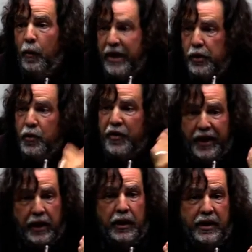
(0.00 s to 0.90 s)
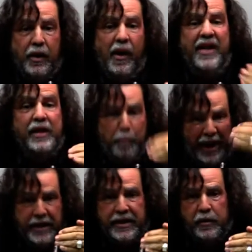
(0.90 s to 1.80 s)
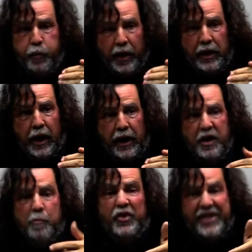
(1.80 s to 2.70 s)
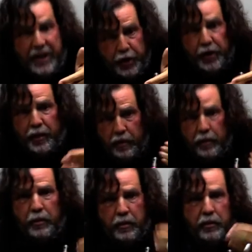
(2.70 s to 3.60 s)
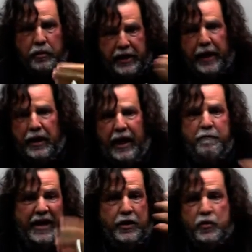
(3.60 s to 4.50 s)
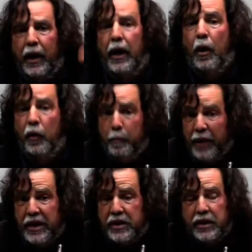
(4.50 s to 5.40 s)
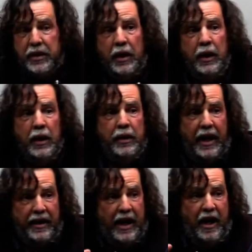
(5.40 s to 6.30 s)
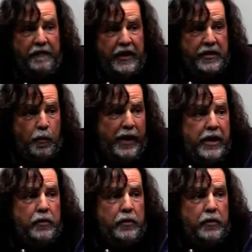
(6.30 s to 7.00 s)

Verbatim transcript: we need to think in the places where they are in a position to, to take, like Venezuela, other places that they have this. We